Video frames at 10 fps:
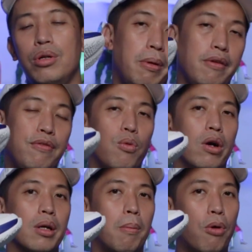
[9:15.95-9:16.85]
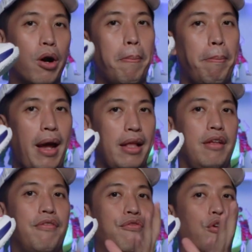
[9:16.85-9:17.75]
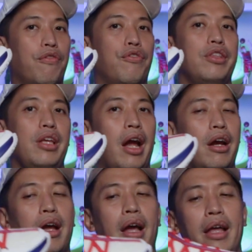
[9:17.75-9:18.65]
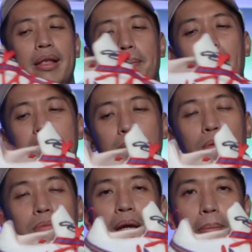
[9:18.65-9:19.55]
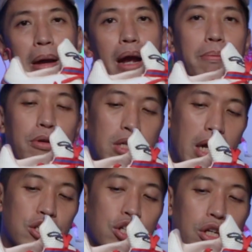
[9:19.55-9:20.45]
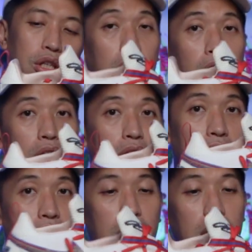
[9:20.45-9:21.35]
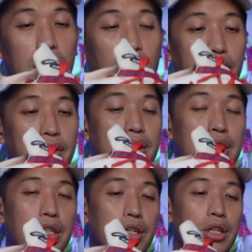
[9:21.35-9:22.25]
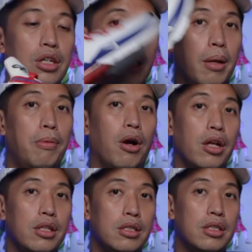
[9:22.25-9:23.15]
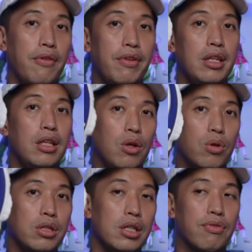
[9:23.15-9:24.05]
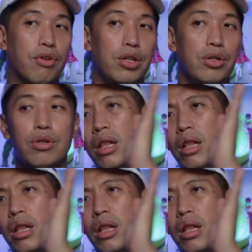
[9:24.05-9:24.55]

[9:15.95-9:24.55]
But if you want a more padded forefoot area and a maximum impact protection around the heel of the sneaker, the Lebron 17 Lows is for you.